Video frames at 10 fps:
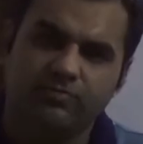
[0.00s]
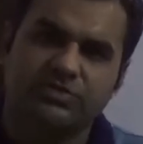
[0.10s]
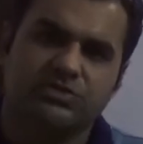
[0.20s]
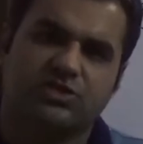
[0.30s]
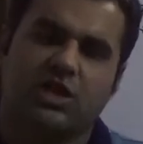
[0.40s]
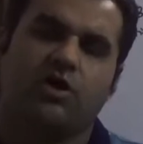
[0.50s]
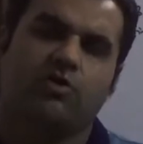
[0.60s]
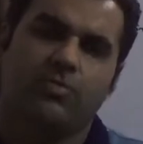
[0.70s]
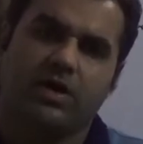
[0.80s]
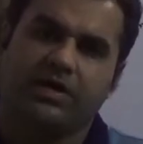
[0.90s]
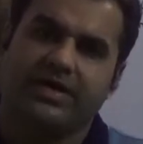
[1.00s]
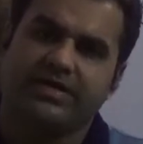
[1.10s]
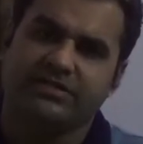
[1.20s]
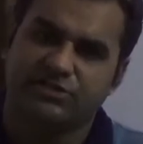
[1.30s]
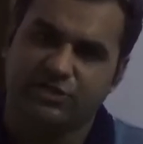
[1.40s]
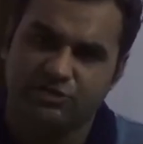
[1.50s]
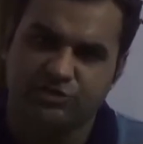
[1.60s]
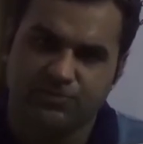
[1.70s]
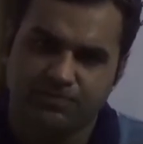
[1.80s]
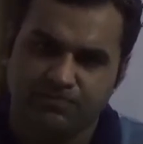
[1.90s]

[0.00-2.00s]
which is Chicago Mercantile Exchange.